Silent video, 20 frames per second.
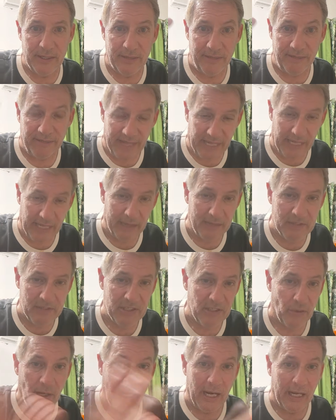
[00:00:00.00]
then I've
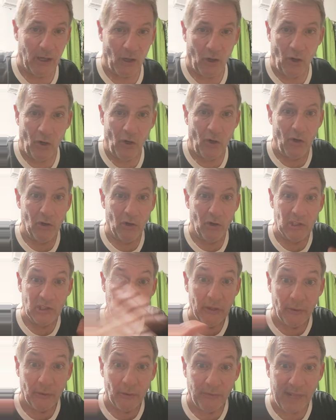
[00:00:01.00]
still got all the
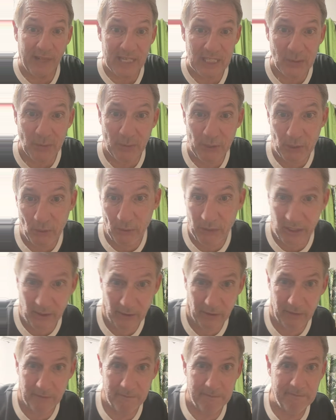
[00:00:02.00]
little things we do here.